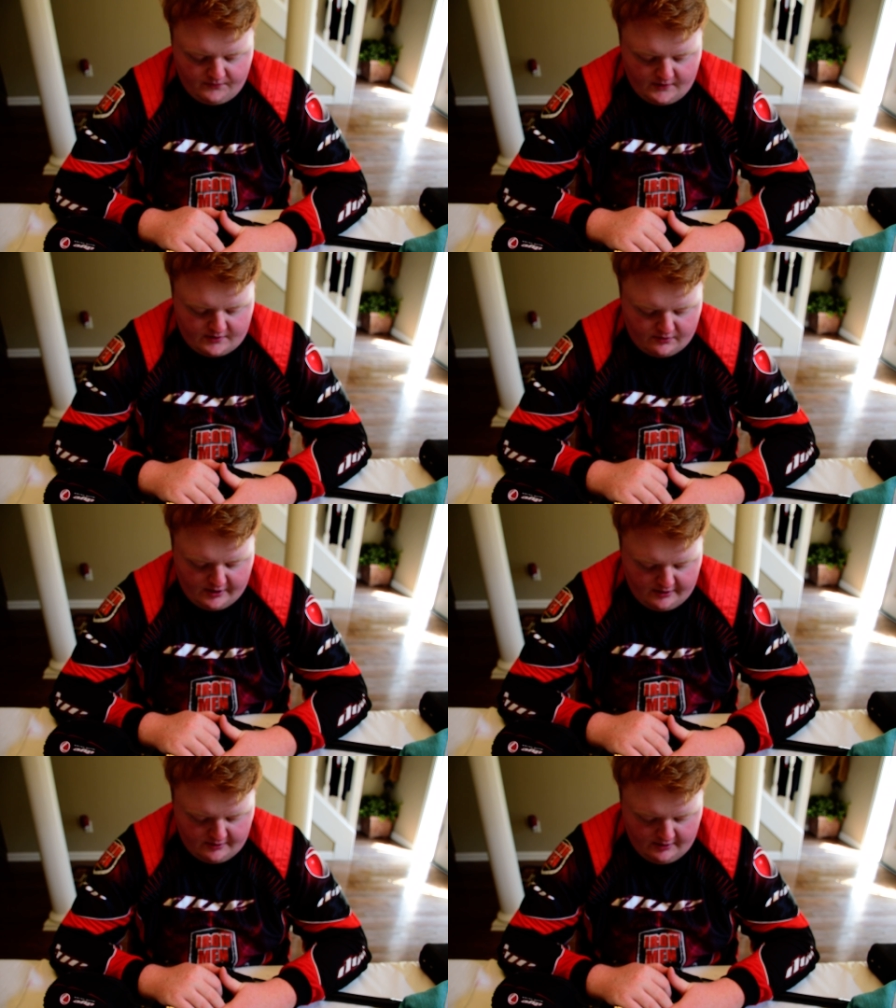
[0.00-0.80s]

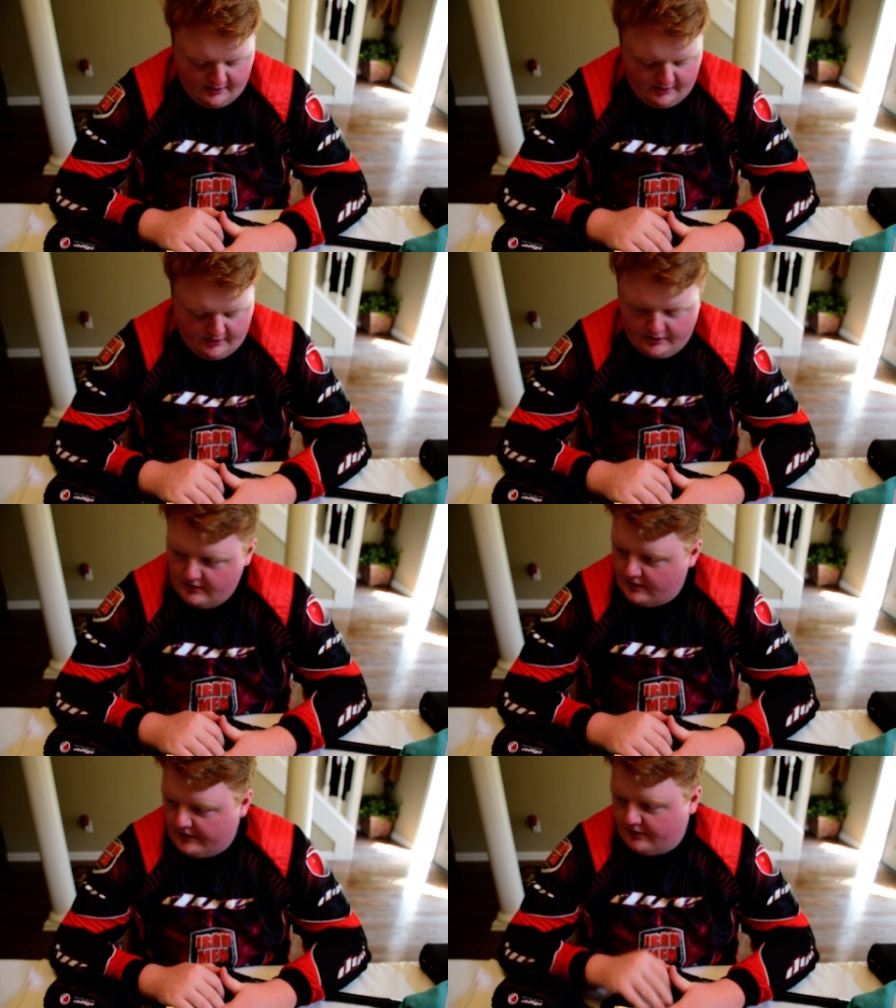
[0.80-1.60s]

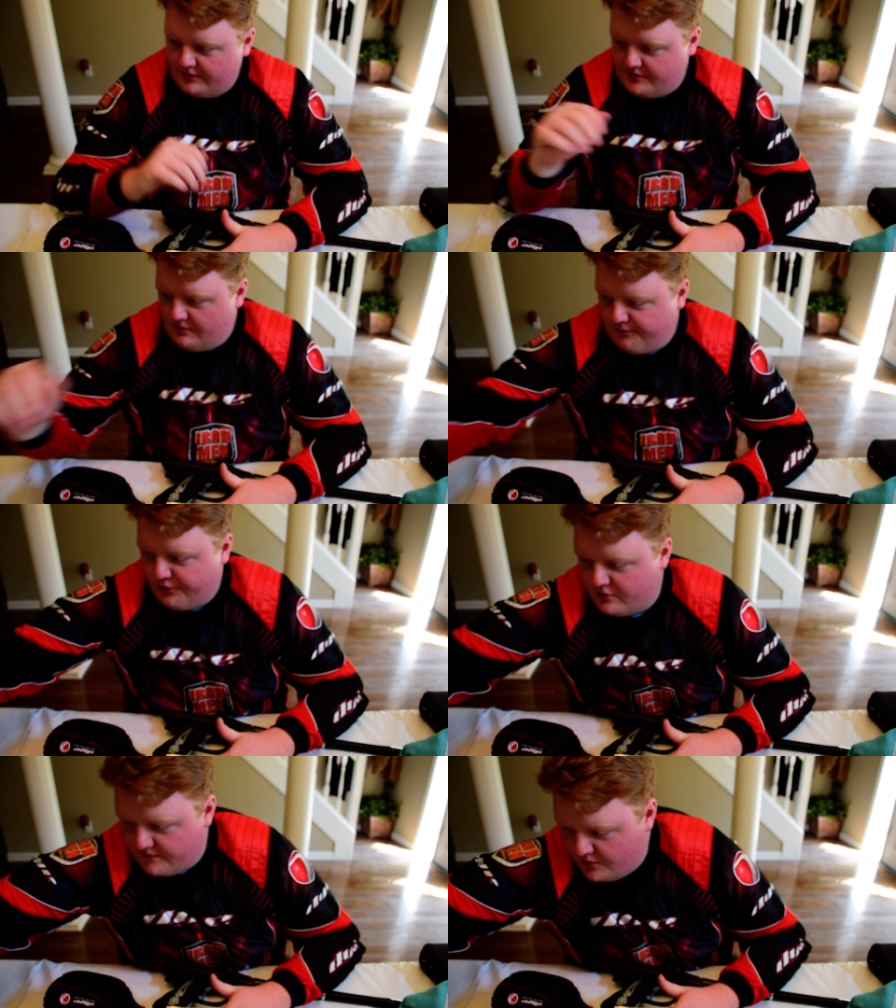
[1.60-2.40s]
And also, for
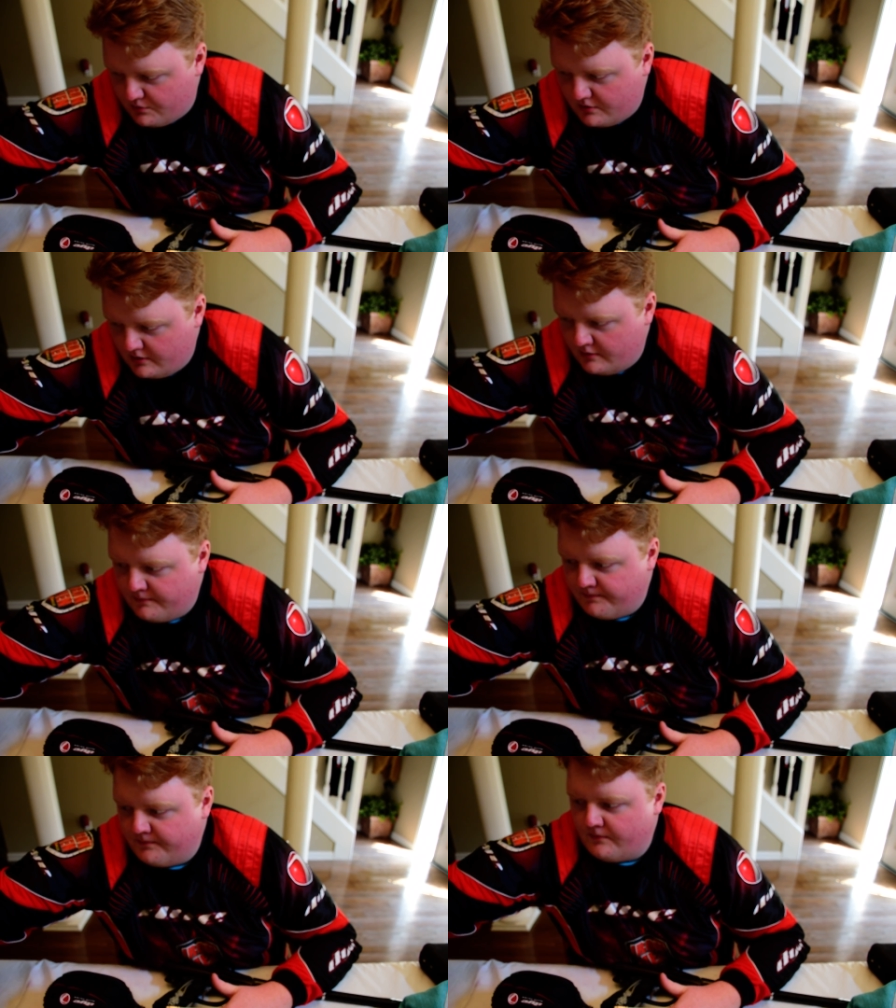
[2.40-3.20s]
those of you
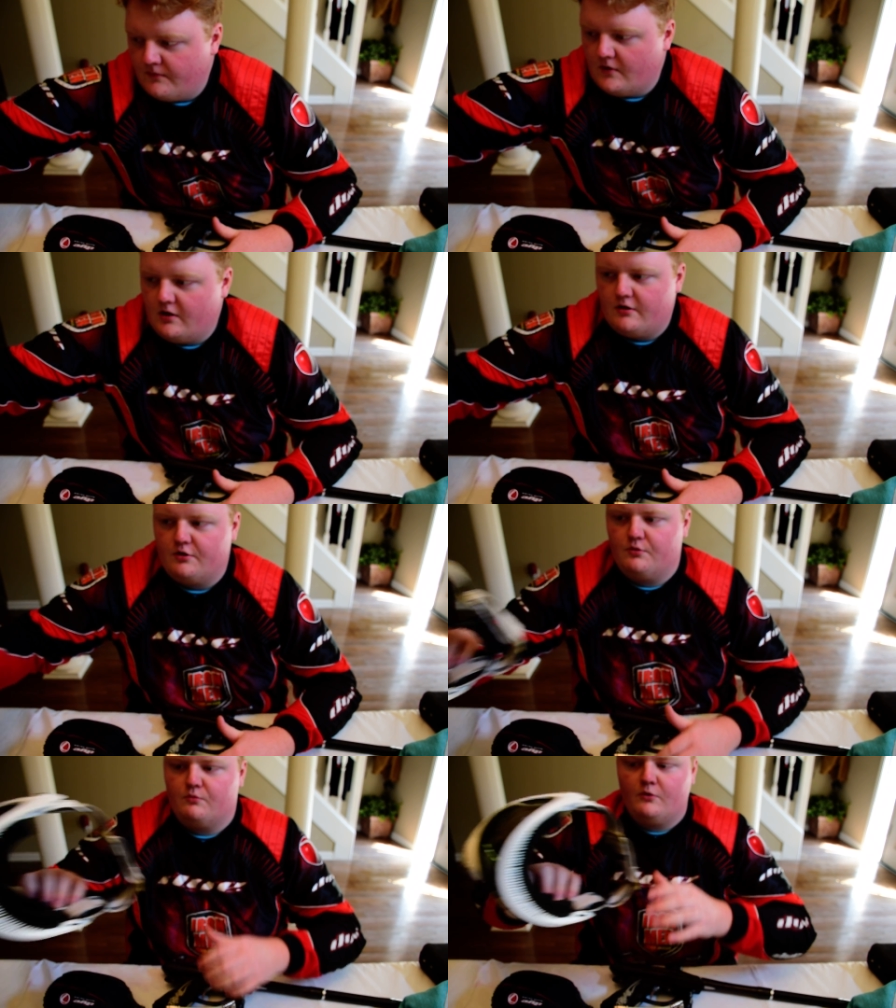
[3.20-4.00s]

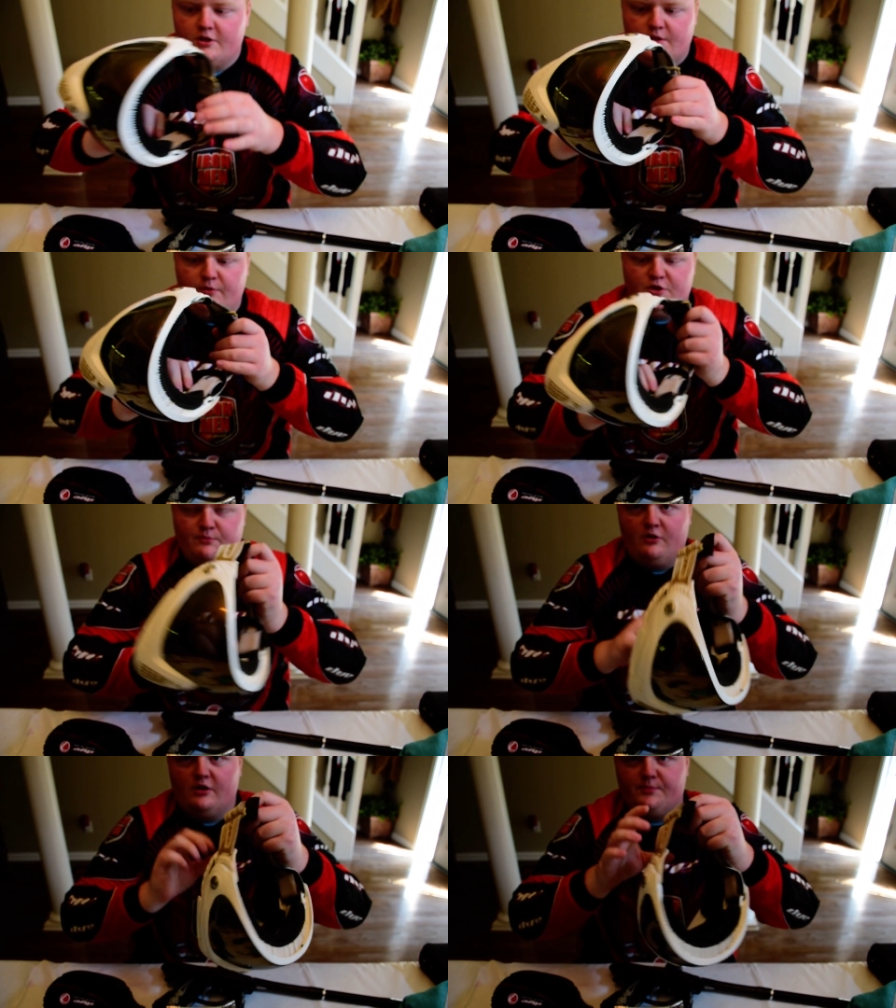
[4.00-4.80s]
who watched the Budget
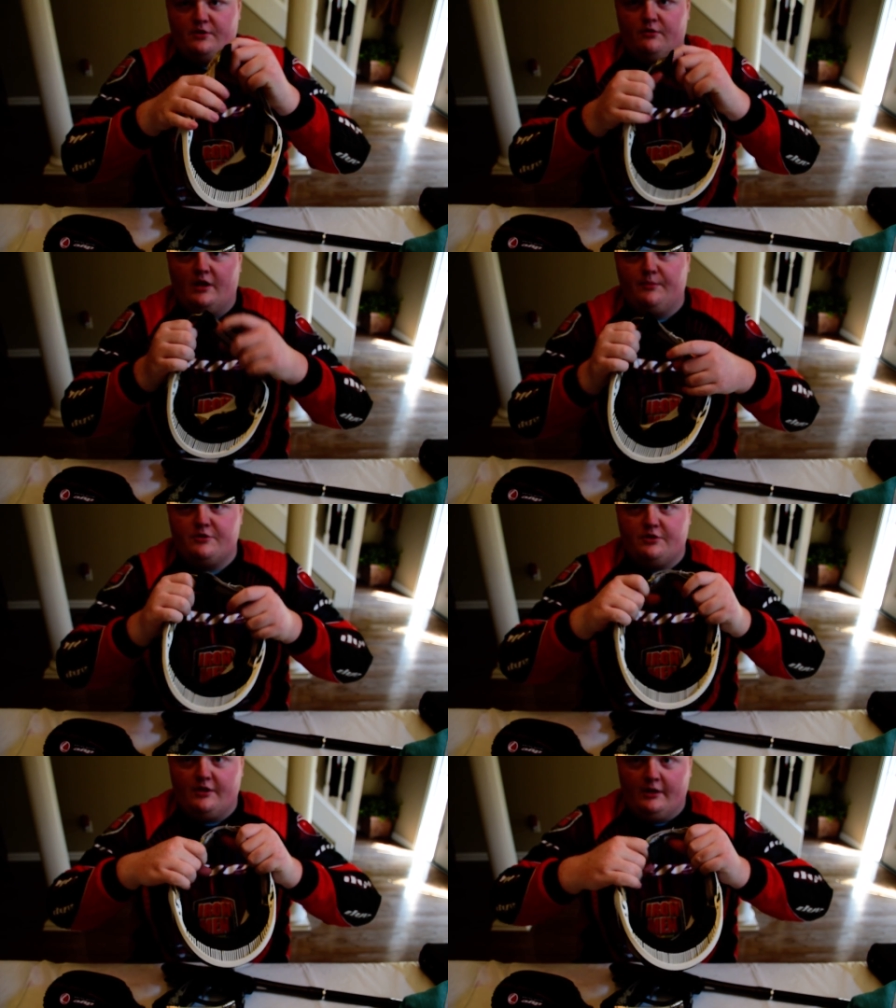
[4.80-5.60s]
Baller episode, I
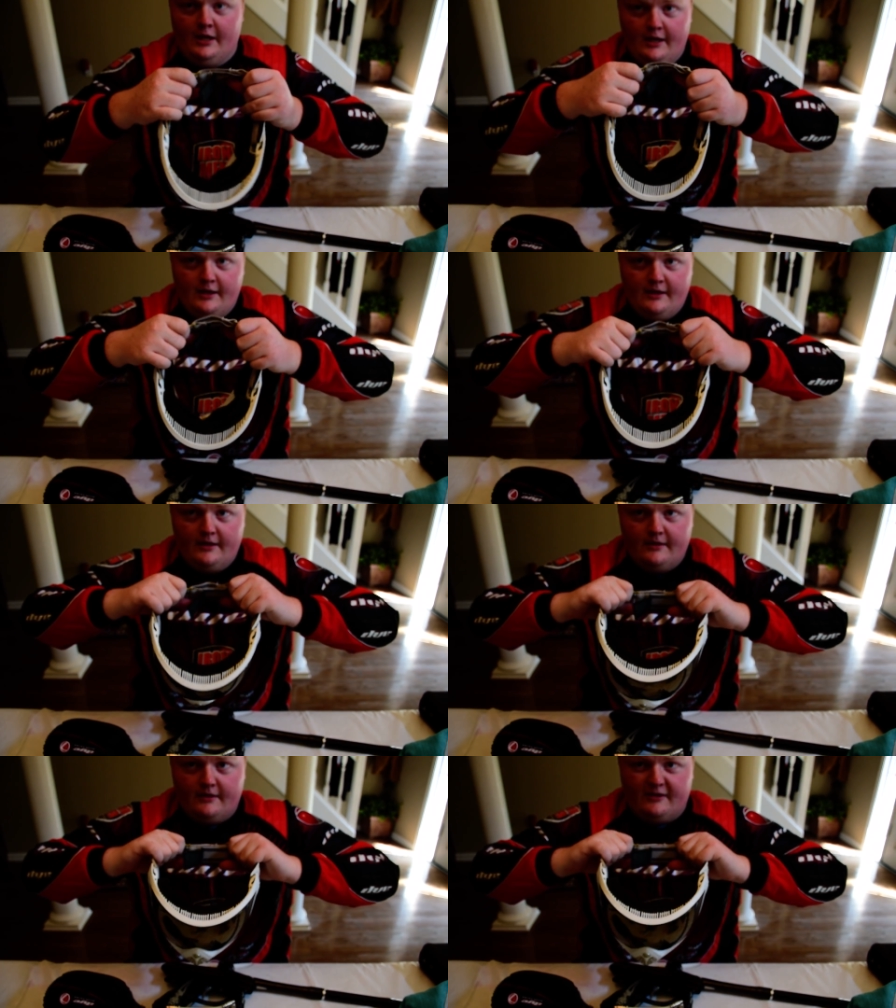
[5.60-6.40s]
mentioned that
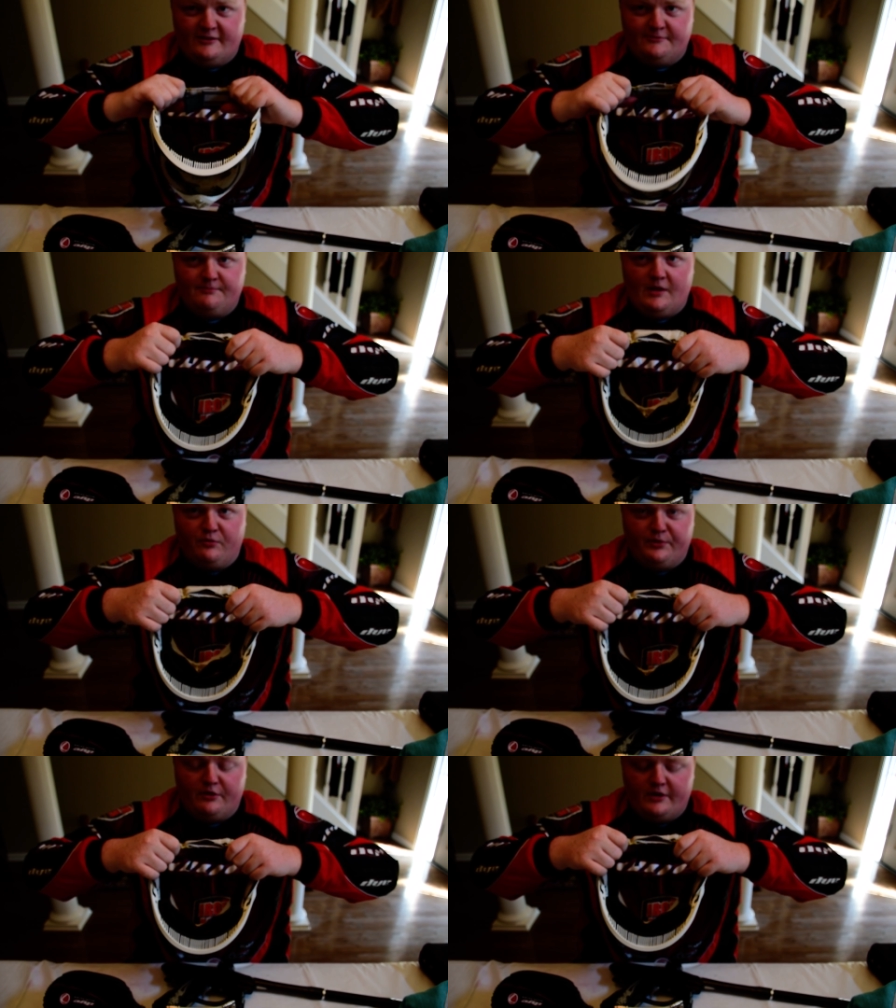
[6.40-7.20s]
I'm a
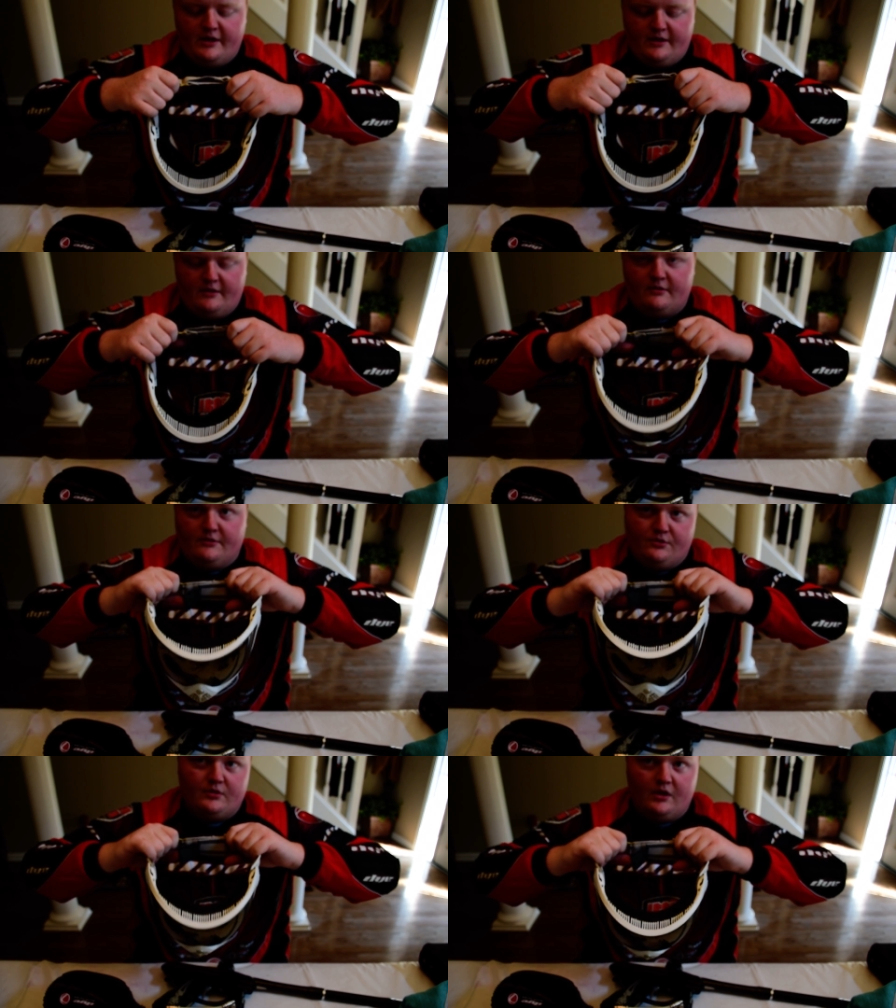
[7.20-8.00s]
bigger guy, as
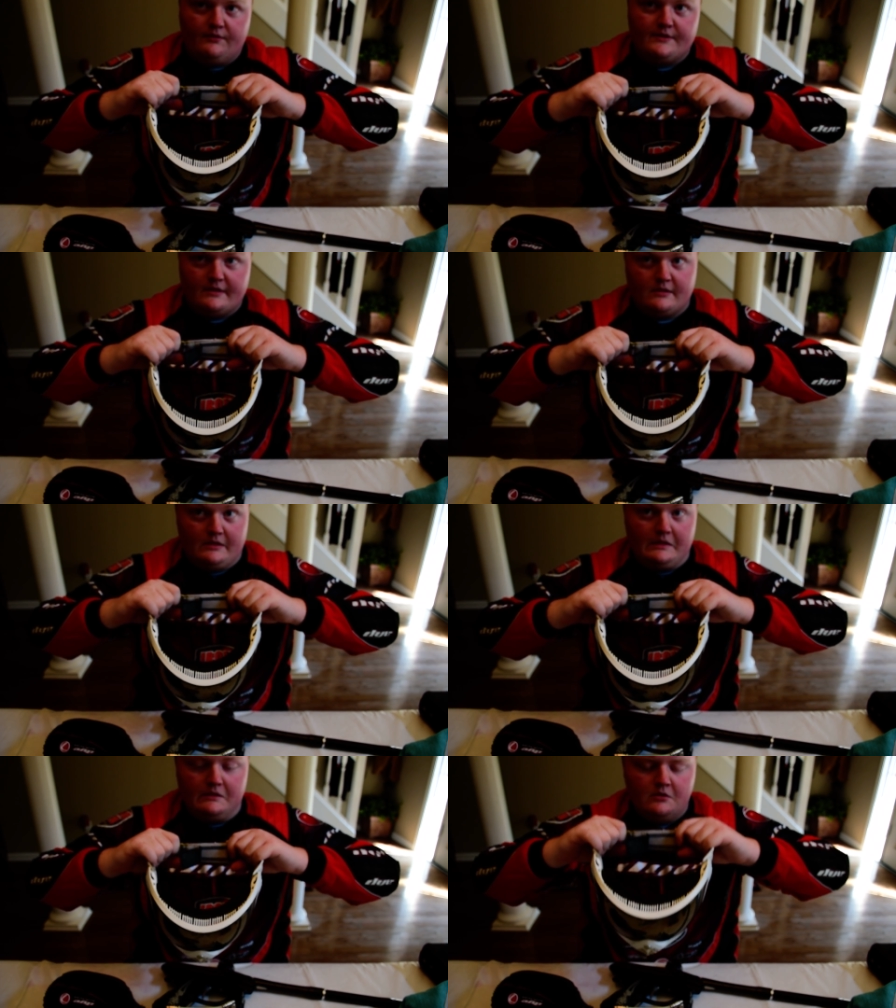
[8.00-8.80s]
you can obviously
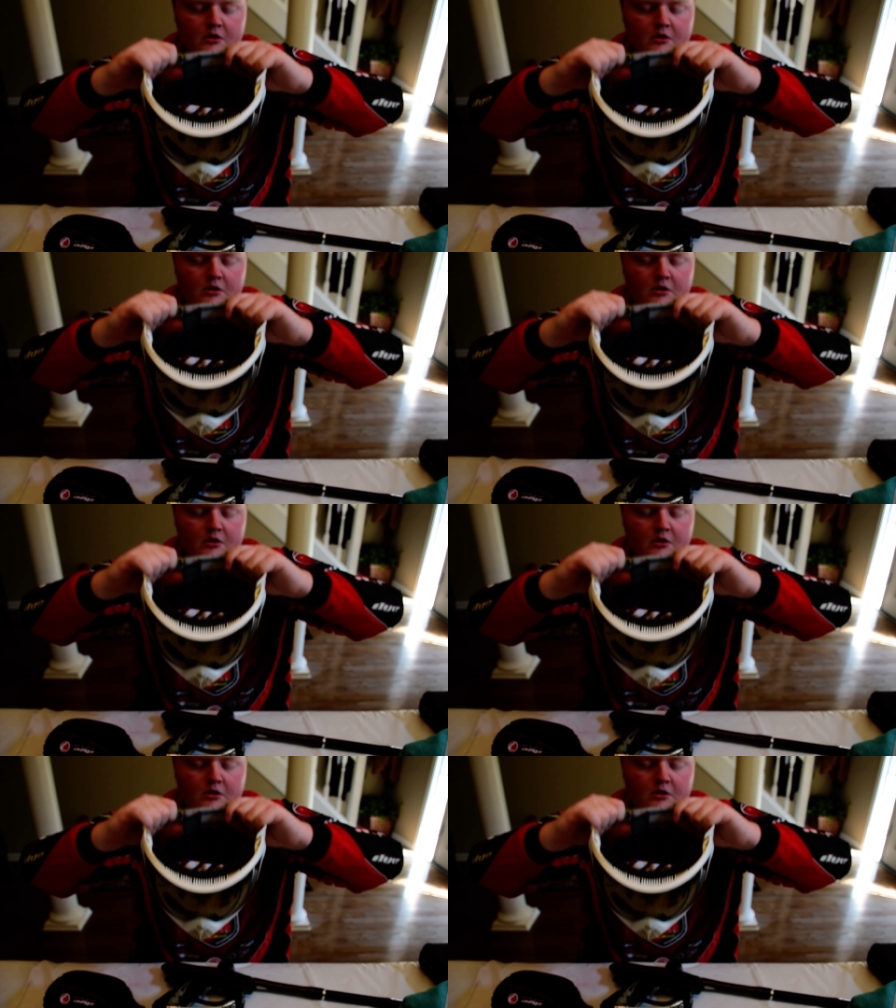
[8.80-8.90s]
see.